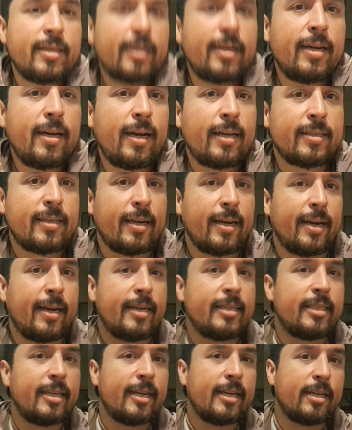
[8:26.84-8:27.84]
an
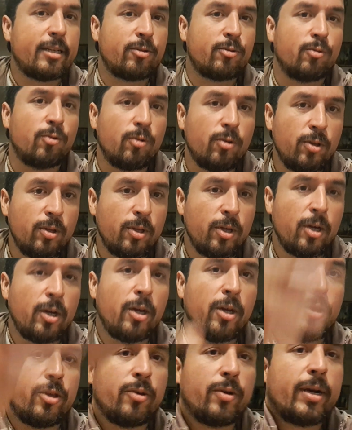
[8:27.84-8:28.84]
energetic tool,
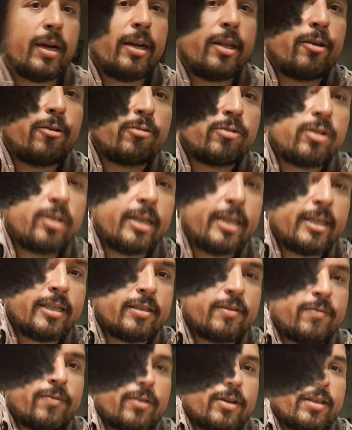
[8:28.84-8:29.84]
you can use
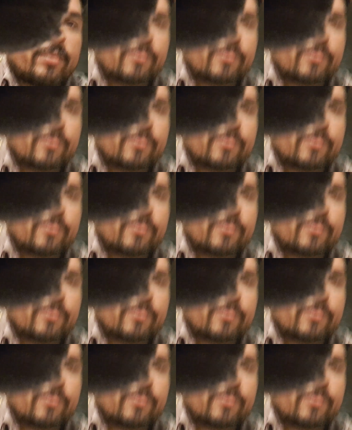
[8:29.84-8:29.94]
this for